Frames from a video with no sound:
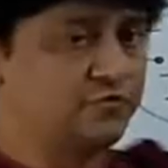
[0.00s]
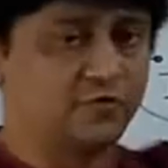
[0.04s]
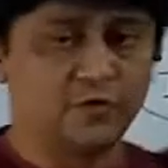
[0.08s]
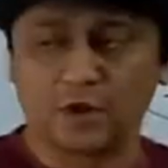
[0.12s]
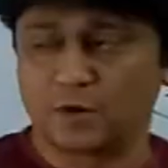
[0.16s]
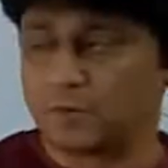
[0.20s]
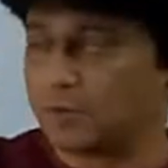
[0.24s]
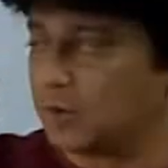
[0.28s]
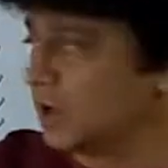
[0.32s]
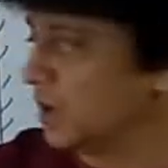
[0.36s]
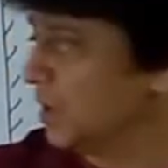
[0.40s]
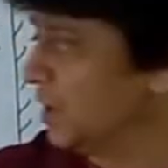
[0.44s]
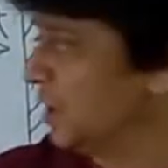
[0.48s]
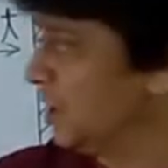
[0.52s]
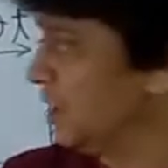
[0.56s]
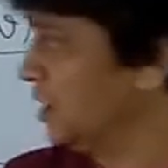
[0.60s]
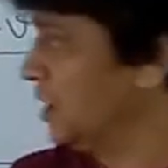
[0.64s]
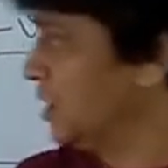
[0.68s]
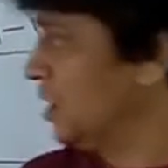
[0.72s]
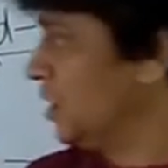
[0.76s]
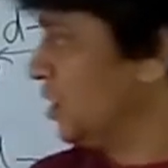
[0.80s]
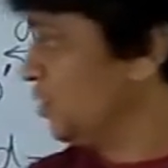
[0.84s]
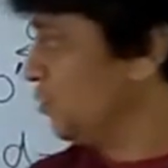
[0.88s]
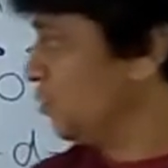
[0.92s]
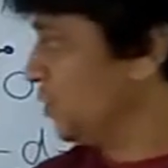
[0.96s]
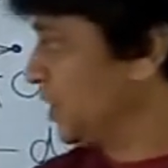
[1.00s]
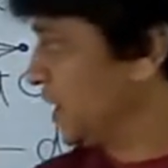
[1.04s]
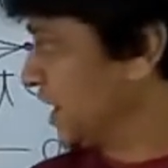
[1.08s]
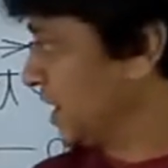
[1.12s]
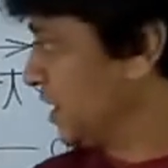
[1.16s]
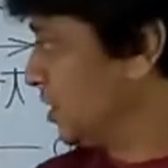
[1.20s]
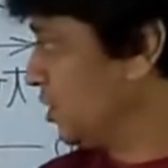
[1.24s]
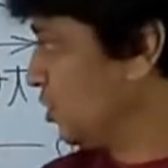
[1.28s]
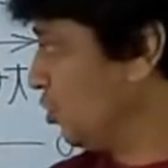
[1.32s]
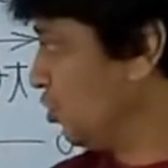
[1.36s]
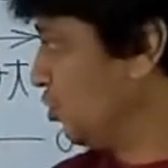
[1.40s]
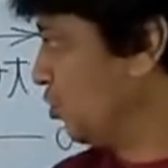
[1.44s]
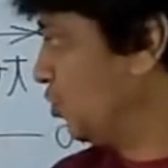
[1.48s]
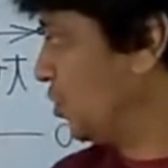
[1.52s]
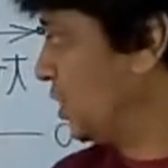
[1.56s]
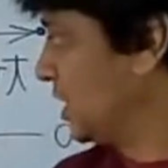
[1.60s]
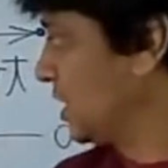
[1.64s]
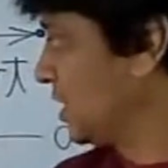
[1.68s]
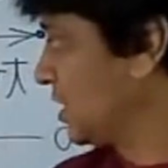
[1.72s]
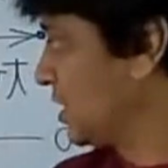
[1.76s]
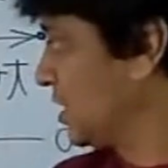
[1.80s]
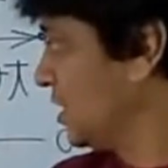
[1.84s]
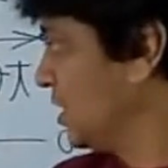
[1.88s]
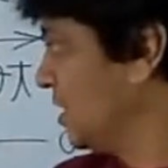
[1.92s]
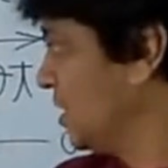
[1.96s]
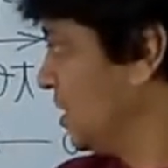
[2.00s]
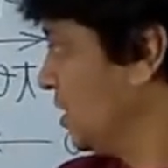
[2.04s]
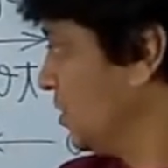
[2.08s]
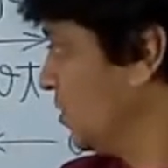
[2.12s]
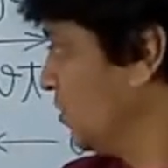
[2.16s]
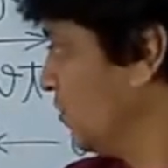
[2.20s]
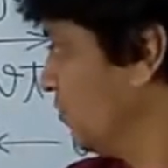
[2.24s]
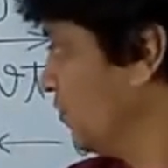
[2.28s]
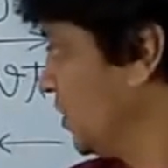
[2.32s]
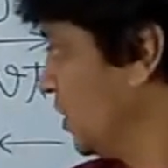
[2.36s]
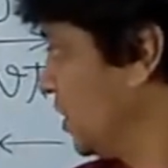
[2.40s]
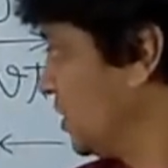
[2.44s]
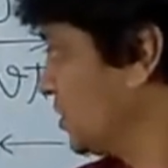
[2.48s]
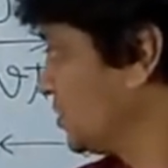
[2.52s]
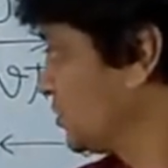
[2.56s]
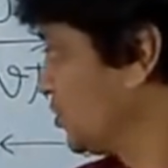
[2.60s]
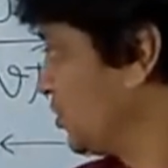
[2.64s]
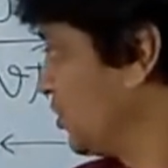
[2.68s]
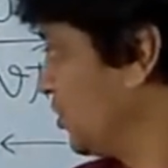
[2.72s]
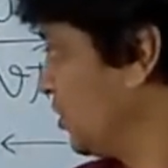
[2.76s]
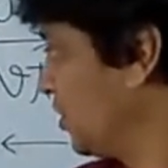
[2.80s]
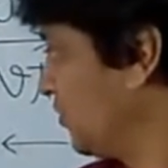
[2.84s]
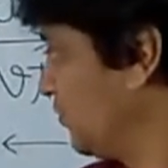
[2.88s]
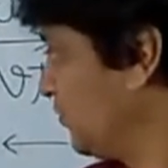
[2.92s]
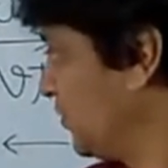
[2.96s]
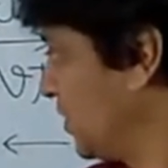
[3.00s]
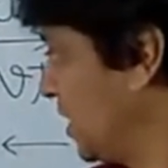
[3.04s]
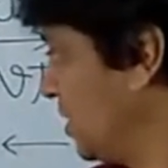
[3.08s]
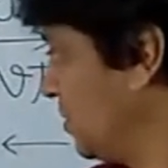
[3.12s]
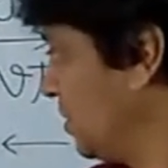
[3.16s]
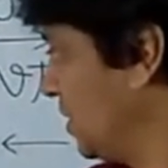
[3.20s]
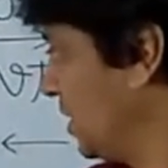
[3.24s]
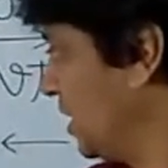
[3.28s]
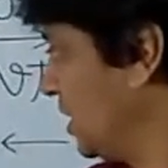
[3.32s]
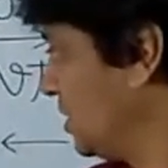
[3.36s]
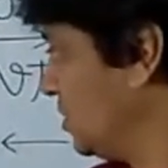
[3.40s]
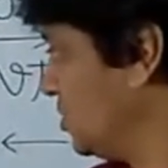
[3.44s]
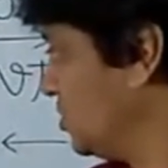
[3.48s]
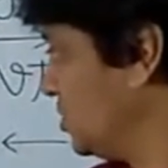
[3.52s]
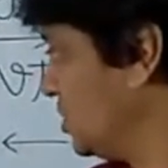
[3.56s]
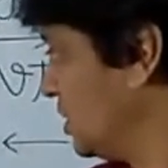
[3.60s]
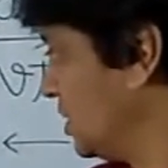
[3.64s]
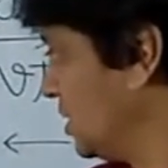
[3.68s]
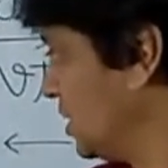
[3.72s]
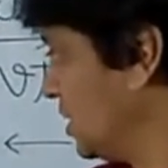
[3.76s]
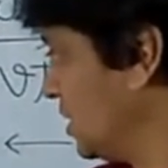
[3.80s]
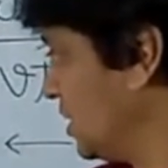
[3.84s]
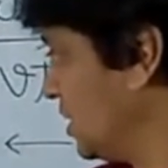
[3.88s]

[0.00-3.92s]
formula we can do what? Velocity of image